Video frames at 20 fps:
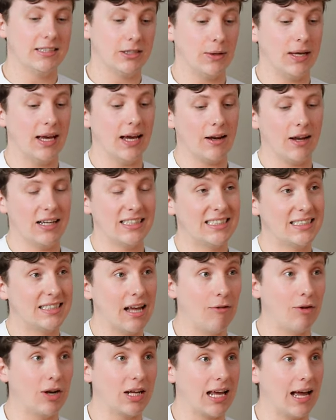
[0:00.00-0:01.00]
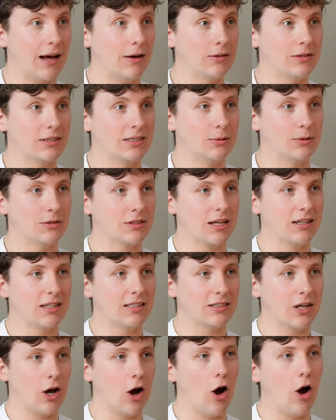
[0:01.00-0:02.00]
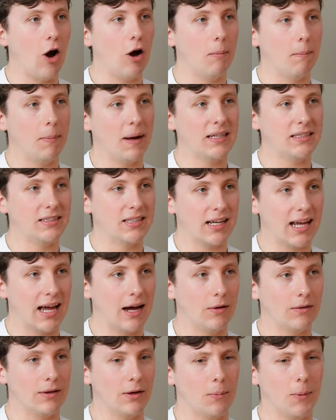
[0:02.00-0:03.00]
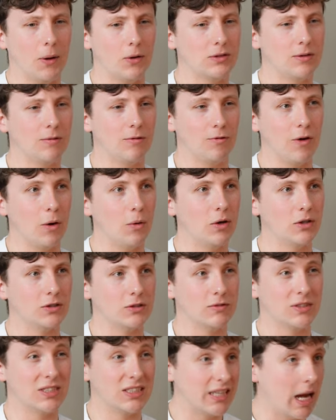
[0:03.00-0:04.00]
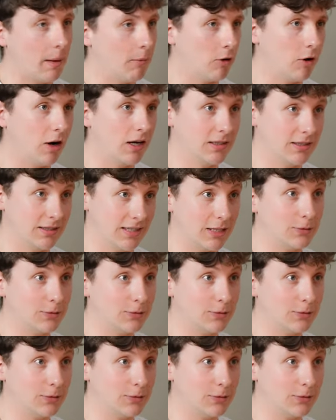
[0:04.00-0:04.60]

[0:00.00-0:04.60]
So he had like 7 accounts. It was like this art-based account. They were posting photos of samurais.